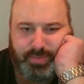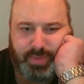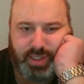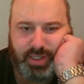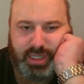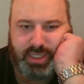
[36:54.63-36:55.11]

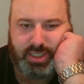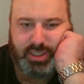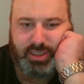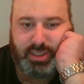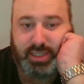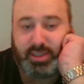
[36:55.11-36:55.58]

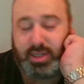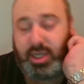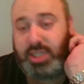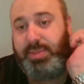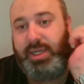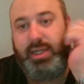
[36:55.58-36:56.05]
That
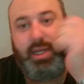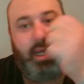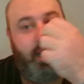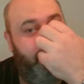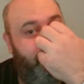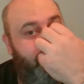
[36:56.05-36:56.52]
cost me the
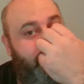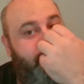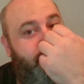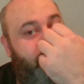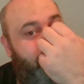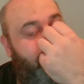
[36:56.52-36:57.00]
game.
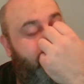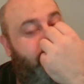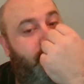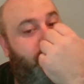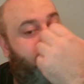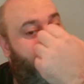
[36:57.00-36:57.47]

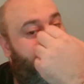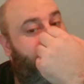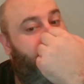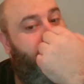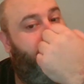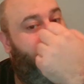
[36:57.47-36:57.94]
It's
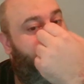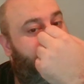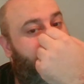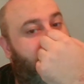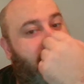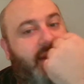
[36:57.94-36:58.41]
simple as
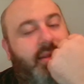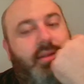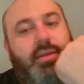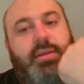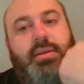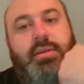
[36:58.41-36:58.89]
that.
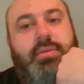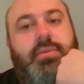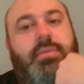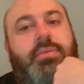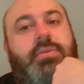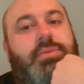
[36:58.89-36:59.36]

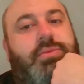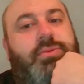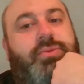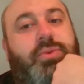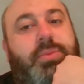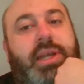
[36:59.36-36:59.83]

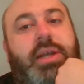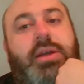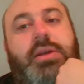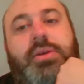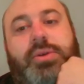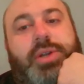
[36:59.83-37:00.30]
For me,
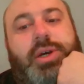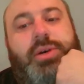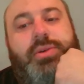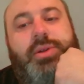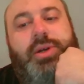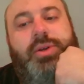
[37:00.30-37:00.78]
although,
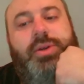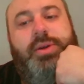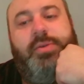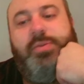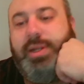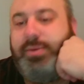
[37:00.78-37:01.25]
you know, you
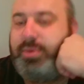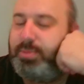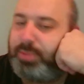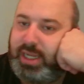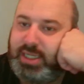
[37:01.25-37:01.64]
have different playing